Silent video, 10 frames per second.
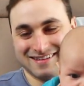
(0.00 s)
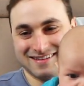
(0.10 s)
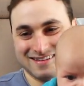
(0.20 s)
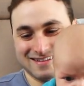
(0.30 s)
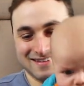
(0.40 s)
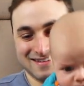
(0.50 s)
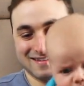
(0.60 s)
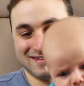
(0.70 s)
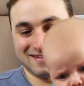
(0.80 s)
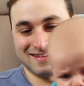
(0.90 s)

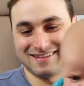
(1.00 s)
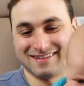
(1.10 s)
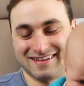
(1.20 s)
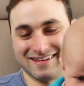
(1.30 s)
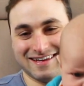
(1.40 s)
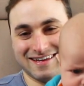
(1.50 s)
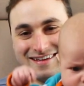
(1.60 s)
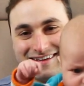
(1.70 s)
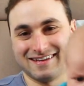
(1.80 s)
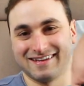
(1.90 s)

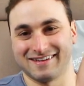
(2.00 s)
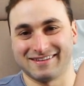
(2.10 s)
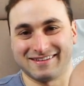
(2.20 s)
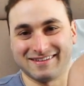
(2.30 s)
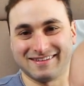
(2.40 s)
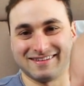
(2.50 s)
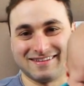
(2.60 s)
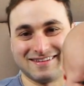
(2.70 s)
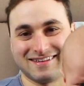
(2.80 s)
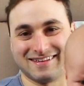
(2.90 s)

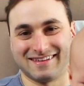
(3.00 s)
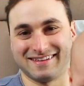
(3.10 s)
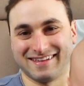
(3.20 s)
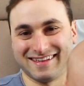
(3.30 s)
(not speaking)